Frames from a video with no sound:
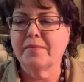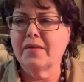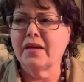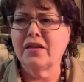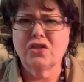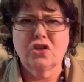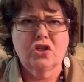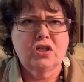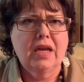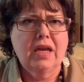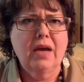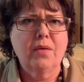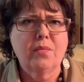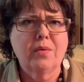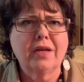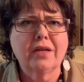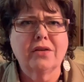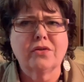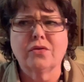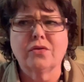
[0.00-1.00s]
He said, yeah,
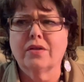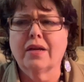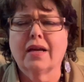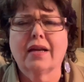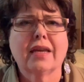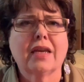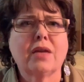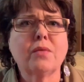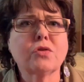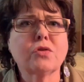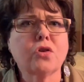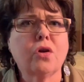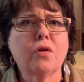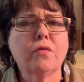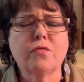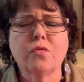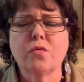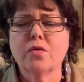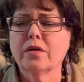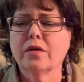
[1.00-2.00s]
we can do that. He was all
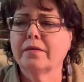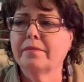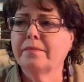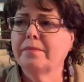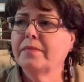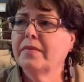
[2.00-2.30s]
for it.